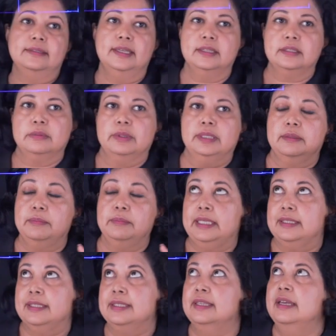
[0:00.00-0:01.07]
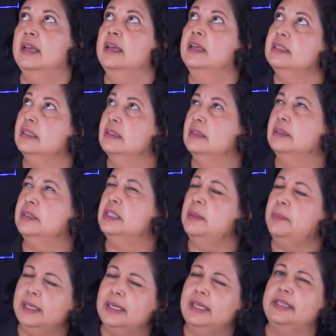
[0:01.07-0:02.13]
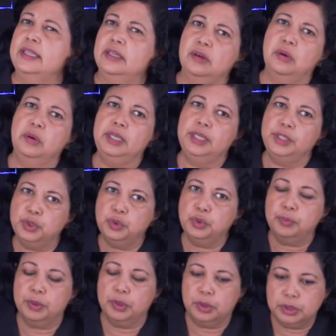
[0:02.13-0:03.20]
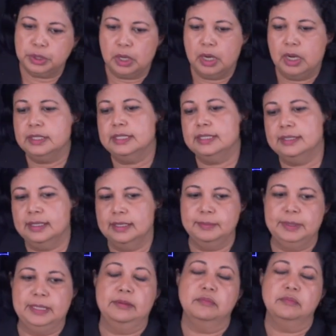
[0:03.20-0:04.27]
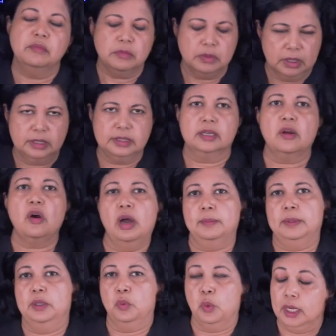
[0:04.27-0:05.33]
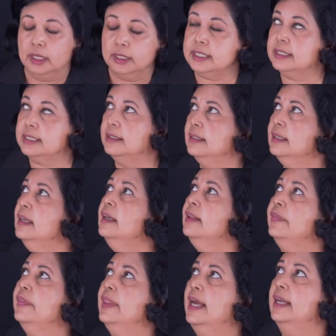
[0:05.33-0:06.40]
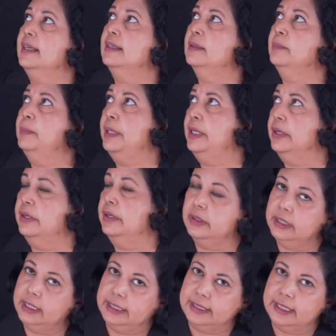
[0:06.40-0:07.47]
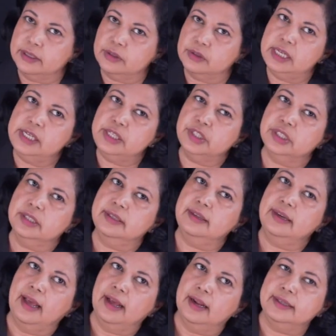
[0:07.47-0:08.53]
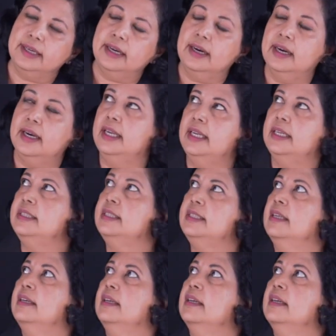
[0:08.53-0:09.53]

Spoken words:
That's what it means. So typically there are only two protons, I mean the common ones that appear in that region, aldehydes,